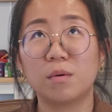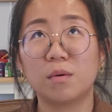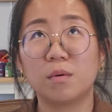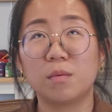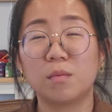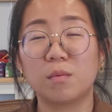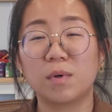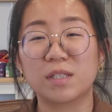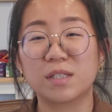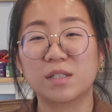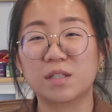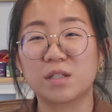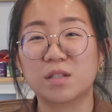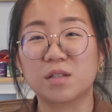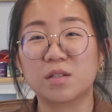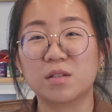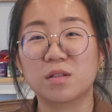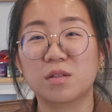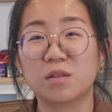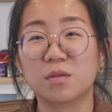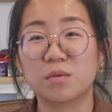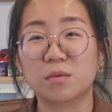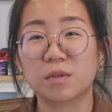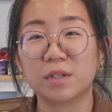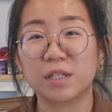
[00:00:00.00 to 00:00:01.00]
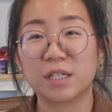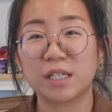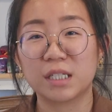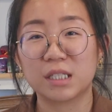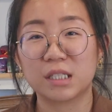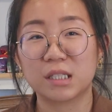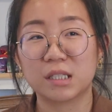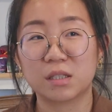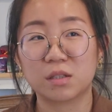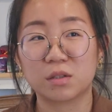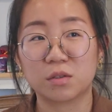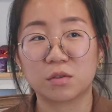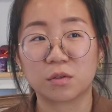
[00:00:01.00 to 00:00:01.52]
was 3
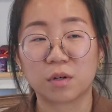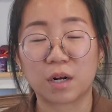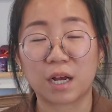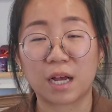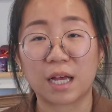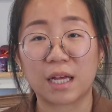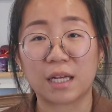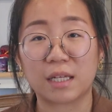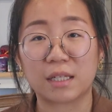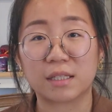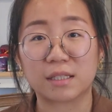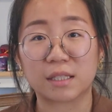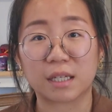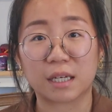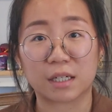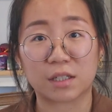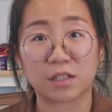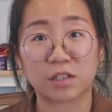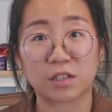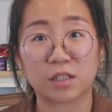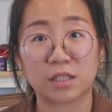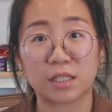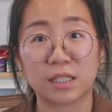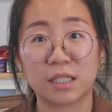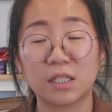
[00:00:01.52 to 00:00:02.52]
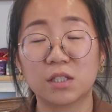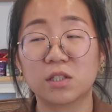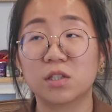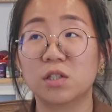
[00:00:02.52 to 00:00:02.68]
strands actually,